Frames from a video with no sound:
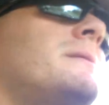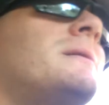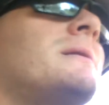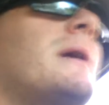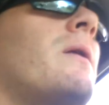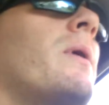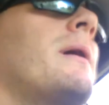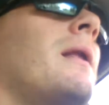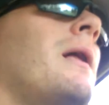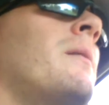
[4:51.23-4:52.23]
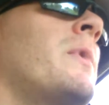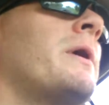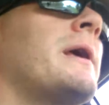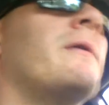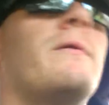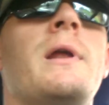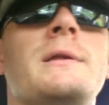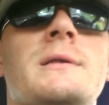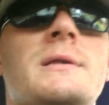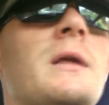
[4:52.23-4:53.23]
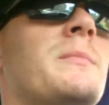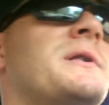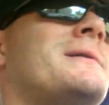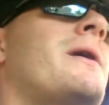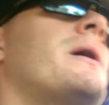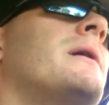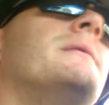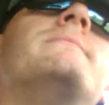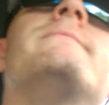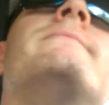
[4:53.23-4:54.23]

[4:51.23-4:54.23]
It's just I got to work on a lawnmower to get it running since they started in